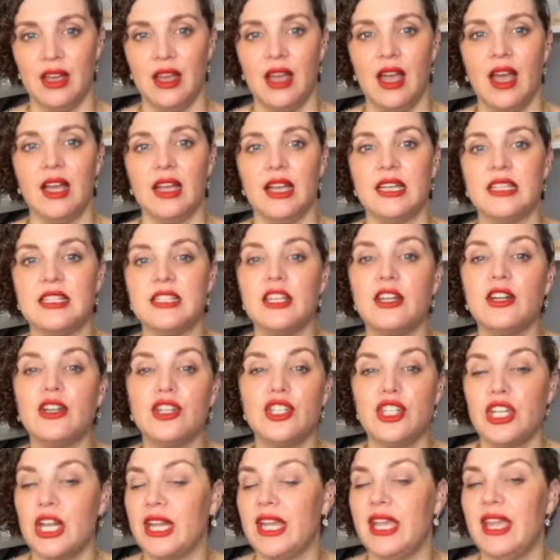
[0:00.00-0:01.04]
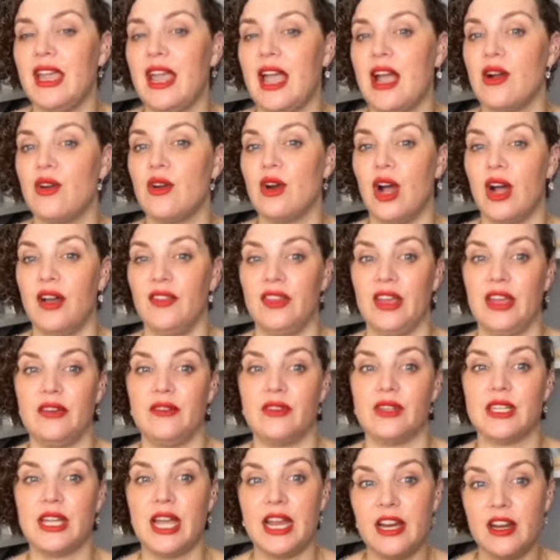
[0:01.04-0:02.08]
Consider checking out online
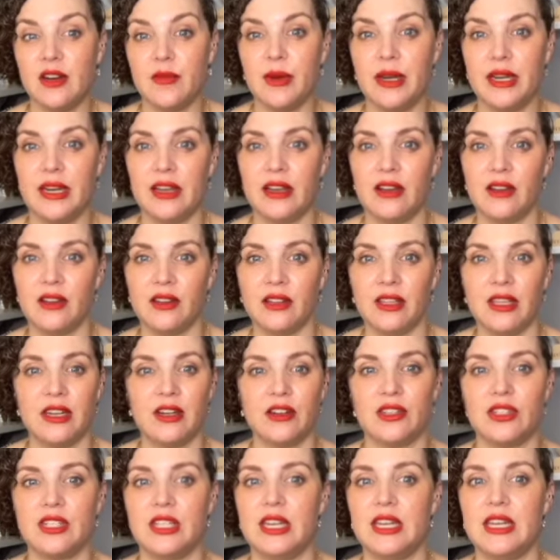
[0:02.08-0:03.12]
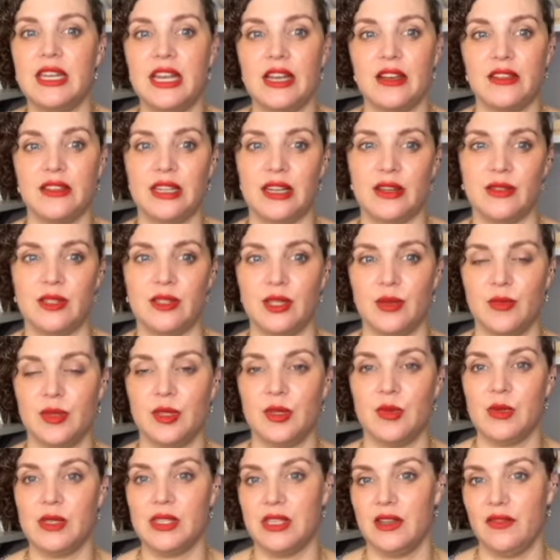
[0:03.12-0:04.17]
retirement calculators to nail down some
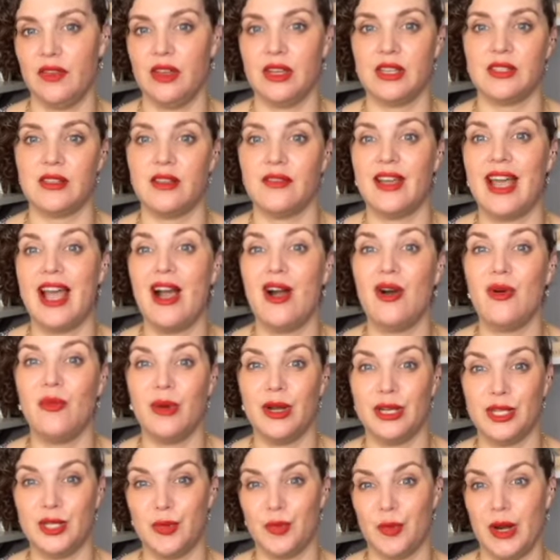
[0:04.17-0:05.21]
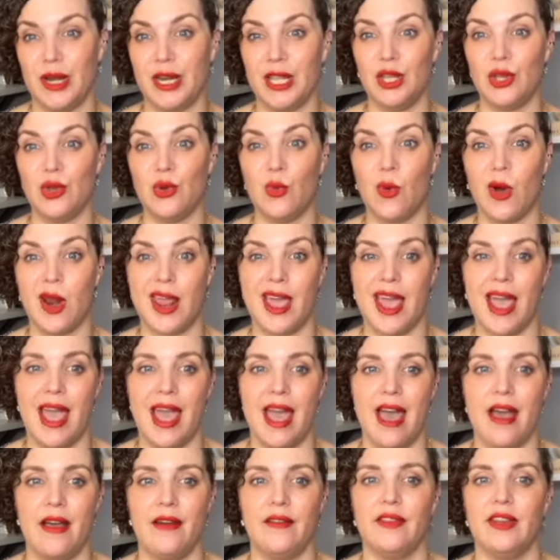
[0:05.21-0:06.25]
specifics of how much money you want to
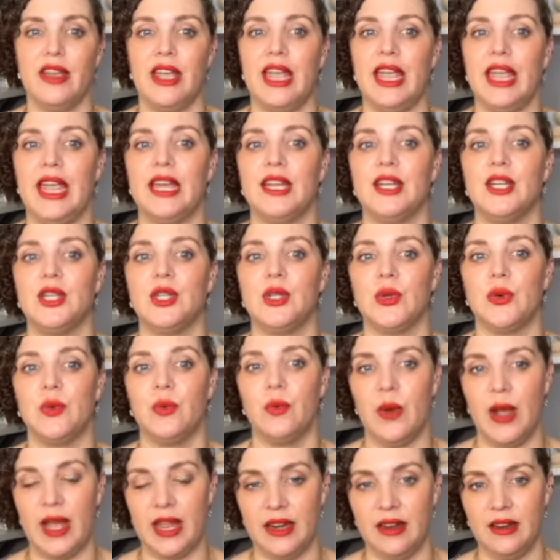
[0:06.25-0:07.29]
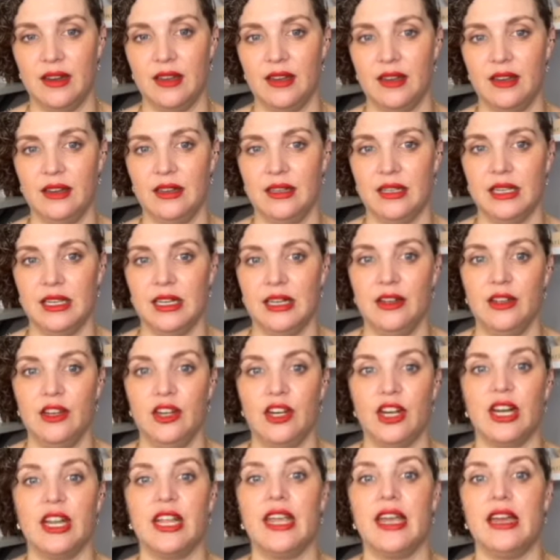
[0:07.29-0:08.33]
have and when.
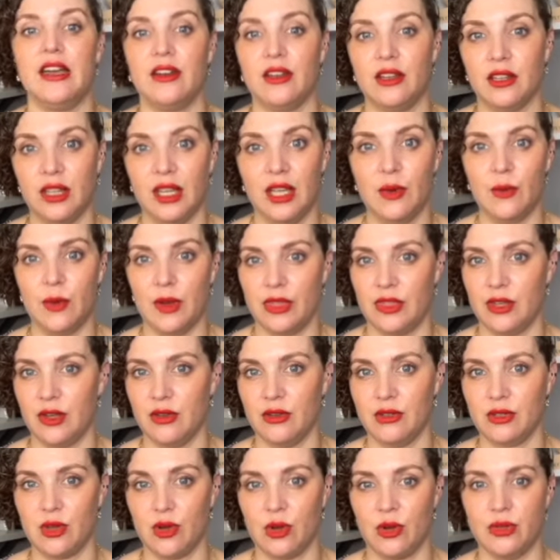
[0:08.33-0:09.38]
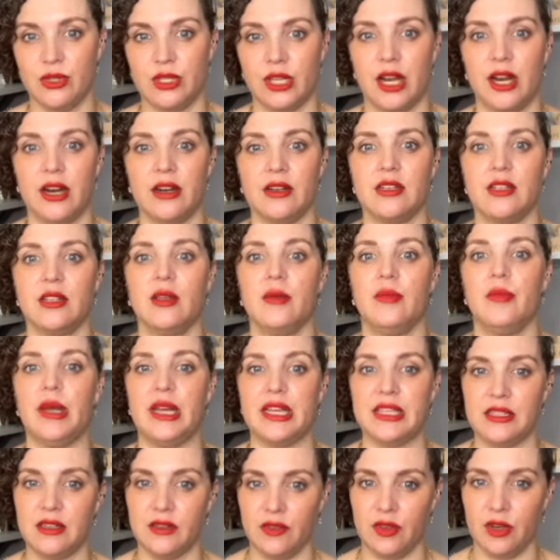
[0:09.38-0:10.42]
You're going to calculate what those goals are to the
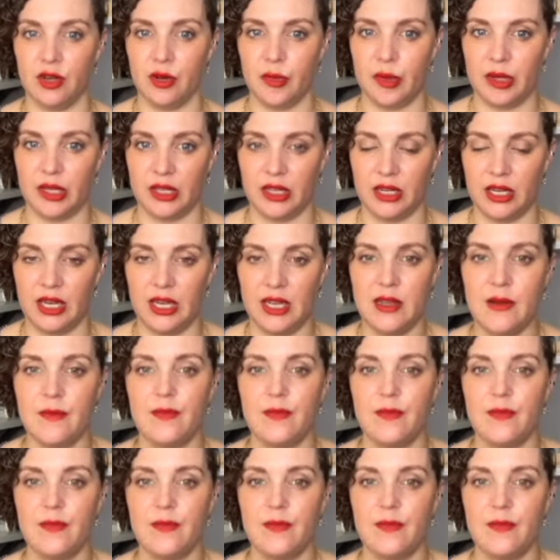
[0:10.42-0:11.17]
best of your ability